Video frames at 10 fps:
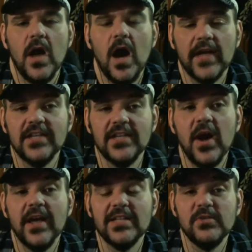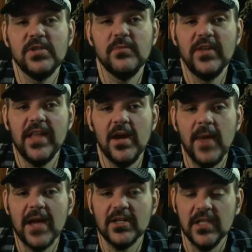Okay, I guess we should bring that
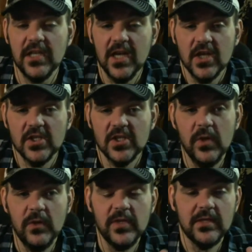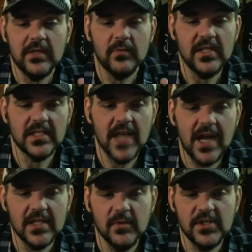up actually. So we
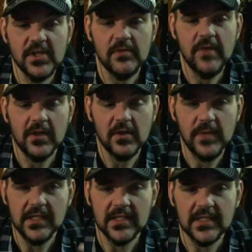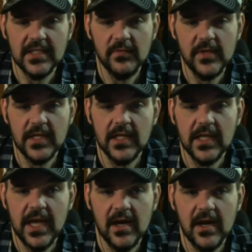decided to switch it around a little bit and see if we can
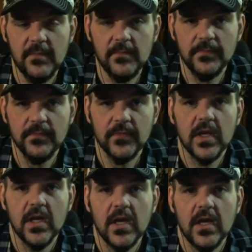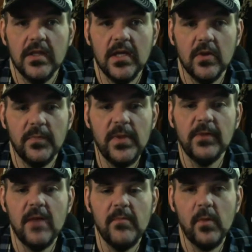get the
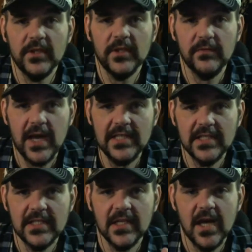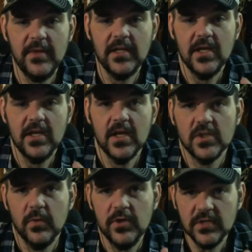people on mobile devices to come in.
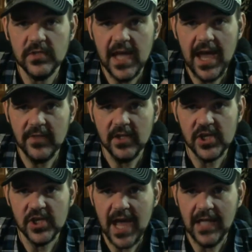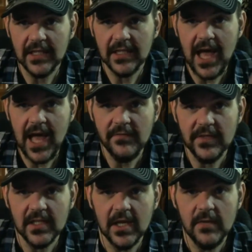So we used to have the chat live.
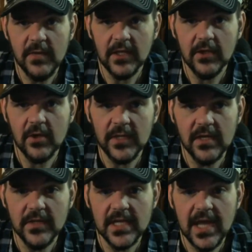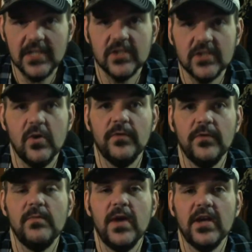It's going to be a little bit different tonight, so
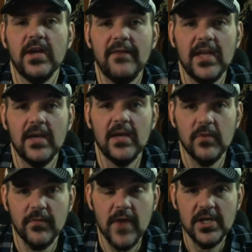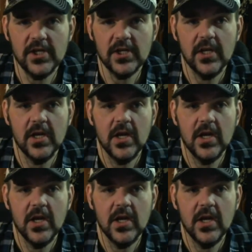you're going to have to hit refresh.